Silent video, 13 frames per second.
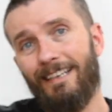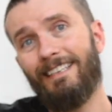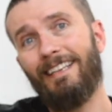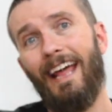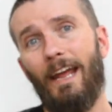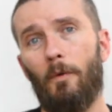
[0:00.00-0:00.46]
and
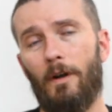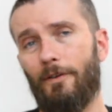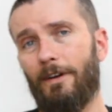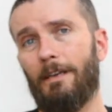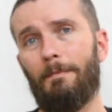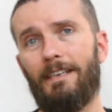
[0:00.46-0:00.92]
today we're
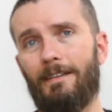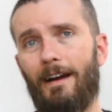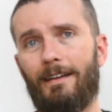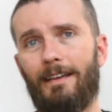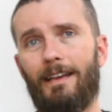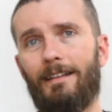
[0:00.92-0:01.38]
going to be
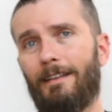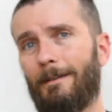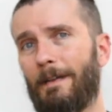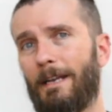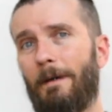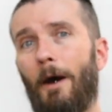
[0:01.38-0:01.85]
talking a
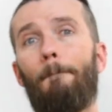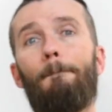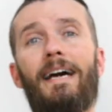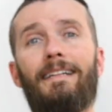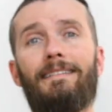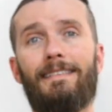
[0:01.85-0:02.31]
little bit about
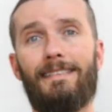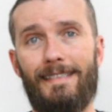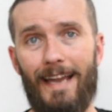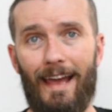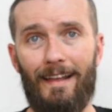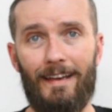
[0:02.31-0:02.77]
men's
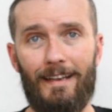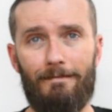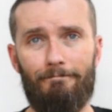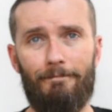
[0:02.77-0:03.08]
styling.